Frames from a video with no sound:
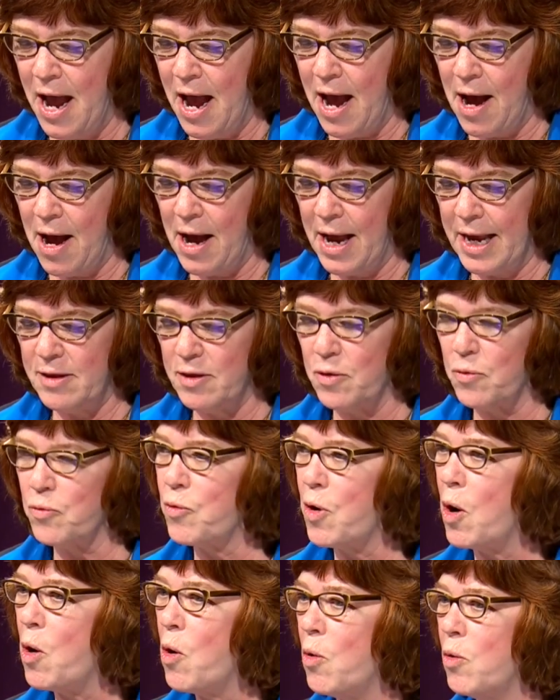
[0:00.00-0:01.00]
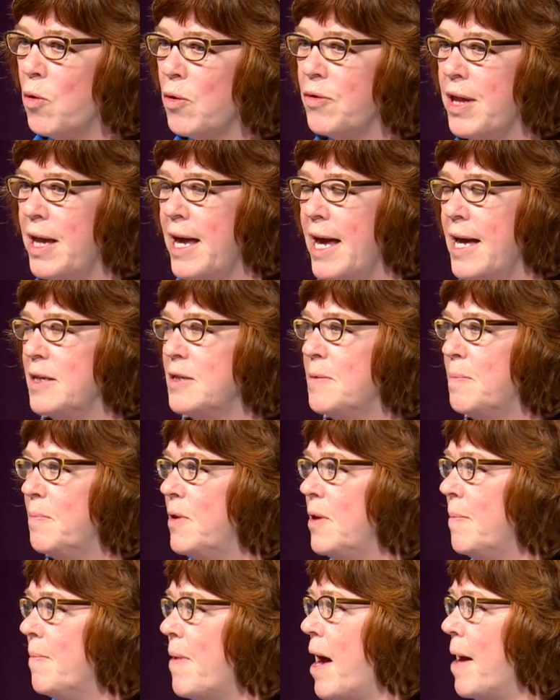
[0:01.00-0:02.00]
and the role that
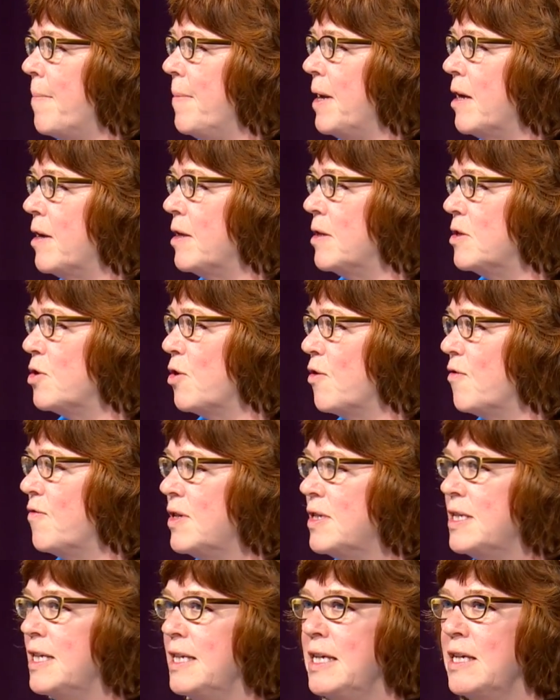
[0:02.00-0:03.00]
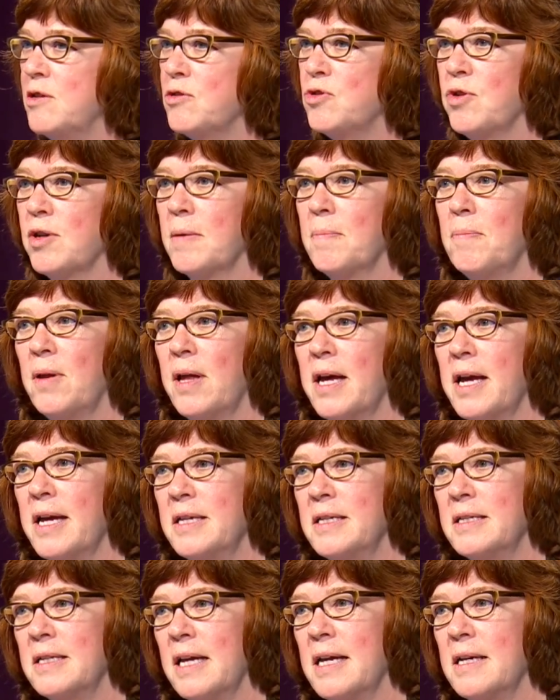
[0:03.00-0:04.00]
the Miami Conservancy District
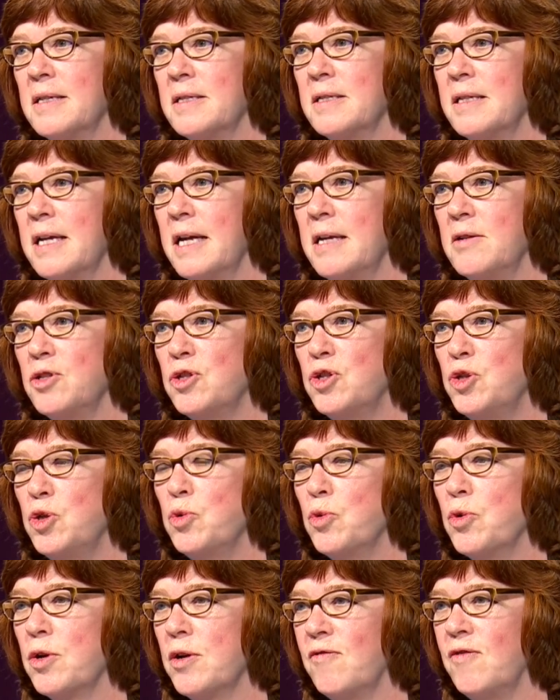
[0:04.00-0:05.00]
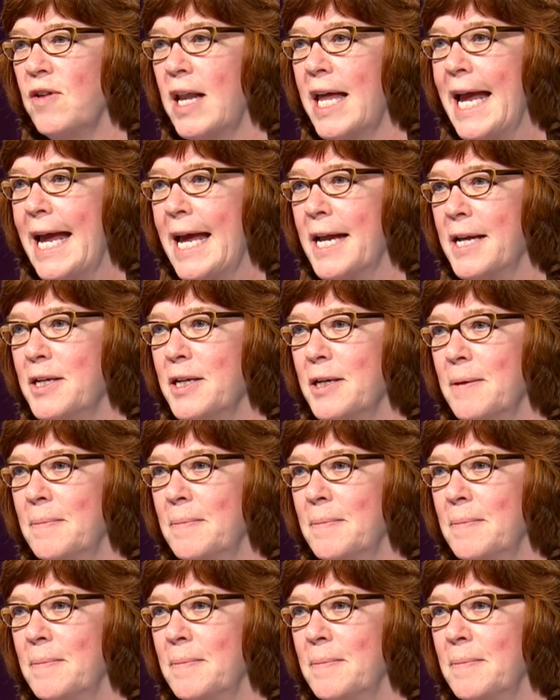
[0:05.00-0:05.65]
plays as a steward of land.